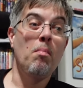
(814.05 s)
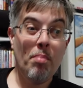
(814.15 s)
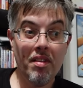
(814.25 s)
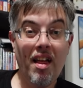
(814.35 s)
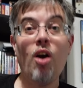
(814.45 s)

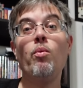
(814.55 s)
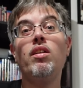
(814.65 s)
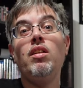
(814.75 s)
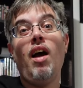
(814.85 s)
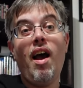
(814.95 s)
But that
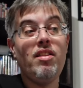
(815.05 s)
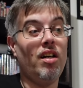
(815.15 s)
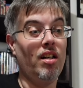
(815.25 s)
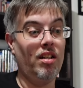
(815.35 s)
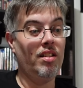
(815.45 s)
one, I
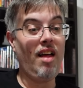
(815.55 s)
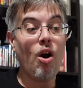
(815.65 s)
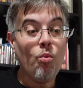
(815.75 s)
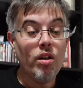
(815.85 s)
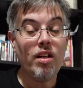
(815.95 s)
dug.
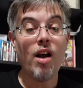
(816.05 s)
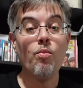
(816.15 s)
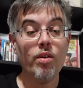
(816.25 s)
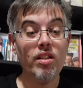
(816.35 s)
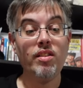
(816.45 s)
That one I
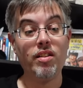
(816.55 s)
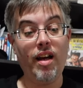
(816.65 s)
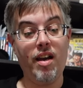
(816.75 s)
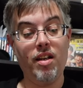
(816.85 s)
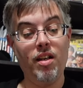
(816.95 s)
really did
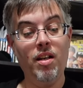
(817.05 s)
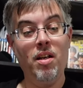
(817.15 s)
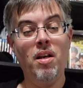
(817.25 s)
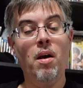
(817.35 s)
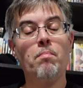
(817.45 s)
like.
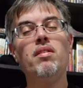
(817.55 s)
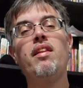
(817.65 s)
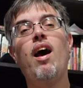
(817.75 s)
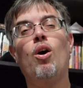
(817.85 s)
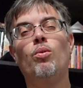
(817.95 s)
But
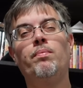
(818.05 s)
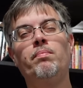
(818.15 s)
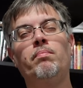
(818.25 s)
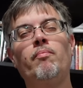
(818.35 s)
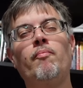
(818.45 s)
now,
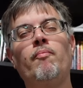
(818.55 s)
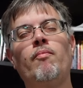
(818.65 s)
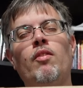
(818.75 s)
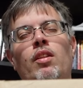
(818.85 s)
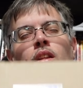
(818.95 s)

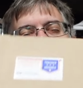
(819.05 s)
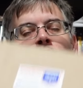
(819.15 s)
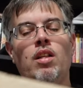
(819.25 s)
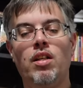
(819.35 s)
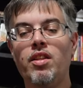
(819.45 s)

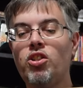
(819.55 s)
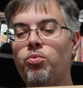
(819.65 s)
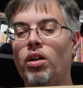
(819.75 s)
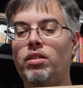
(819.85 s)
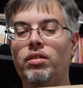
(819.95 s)
this
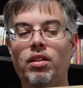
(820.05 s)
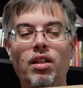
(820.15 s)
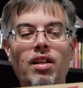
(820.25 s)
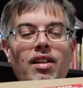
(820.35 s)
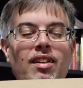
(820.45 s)
one.
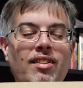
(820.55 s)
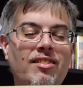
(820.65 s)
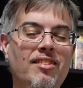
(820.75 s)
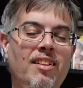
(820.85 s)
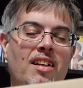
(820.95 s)

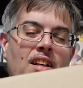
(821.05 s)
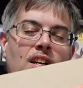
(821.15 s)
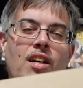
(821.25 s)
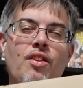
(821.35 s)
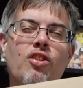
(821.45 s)

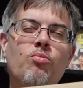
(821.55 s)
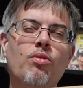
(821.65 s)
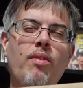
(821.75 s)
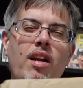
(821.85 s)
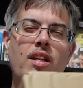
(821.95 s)
This one
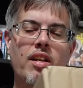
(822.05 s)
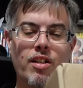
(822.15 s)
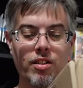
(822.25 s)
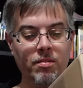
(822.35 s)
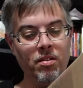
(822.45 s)
right
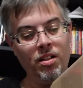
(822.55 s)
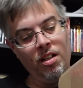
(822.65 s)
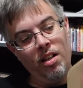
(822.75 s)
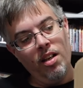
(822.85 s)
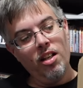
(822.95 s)
here
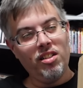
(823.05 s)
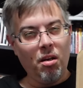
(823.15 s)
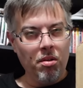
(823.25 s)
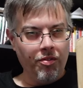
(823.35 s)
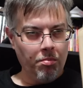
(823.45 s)
is
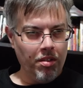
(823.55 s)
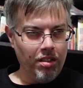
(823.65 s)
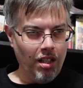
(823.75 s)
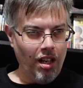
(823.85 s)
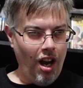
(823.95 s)
coming from this
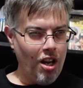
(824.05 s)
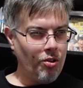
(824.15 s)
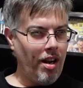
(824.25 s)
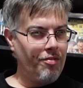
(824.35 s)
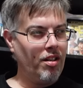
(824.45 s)
uh,
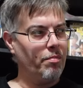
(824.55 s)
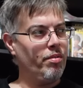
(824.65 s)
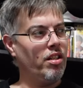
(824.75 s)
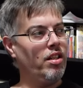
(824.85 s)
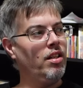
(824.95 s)
autograph
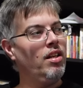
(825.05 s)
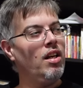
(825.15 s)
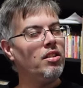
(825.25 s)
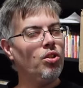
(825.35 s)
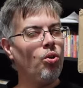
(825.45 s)
company
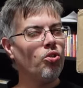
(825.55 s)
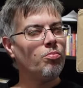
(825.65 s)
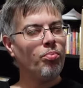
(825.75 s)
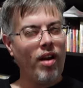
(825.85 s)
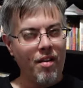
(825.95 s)
that holds
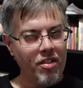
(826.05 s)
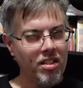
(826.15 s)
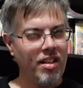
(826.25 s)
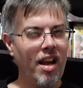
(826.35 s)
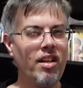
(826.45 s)
private
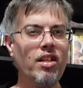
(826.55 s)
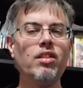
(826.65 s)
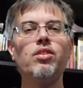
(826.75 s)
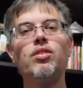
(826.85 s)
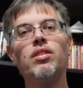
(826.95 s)

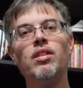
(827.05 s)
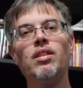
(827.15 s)
signings